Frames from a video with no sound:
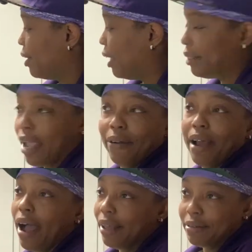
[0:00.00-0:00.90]
that they are
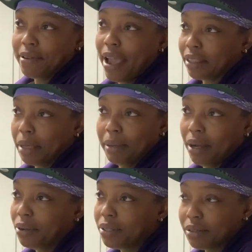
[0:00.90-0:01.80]
not in fact a
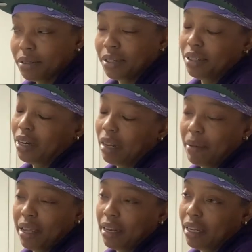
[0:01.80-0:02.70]
boss. You know what I
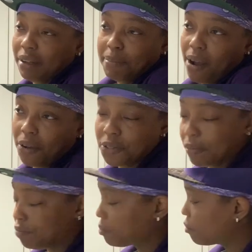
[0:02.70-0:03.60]
mean? A boss.
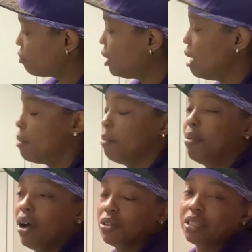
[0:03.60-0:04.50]
But a
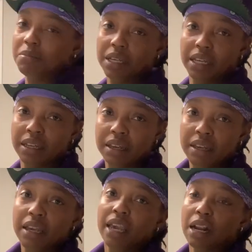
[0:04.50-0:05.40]
boss to me,
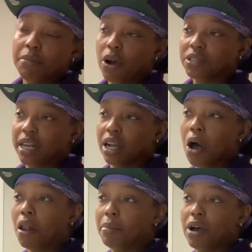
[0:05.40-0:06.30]
and a boss that I
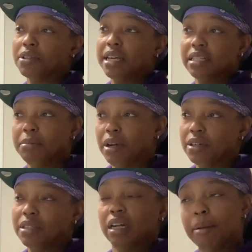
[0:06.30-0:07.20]
call a boss as a
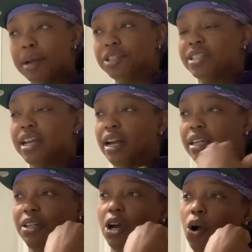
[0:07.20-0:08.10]
boss, I'm not just saying like,
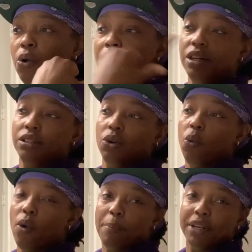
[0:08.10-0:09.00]

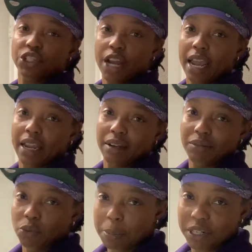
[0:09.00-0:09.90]
whip and
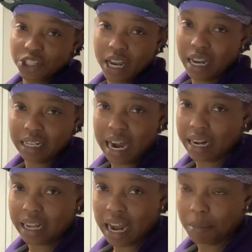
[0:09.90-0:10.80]
chain kind
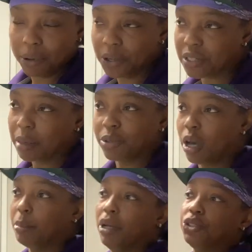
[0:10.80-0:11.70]
of person. I'm
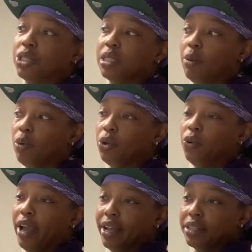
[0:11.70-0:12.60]
talking about just someone who
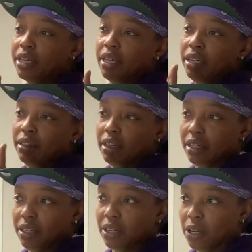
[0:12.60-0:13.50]
has,
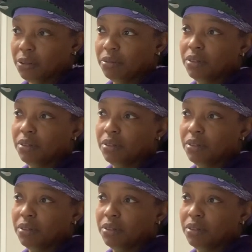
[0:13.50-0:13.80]
you know,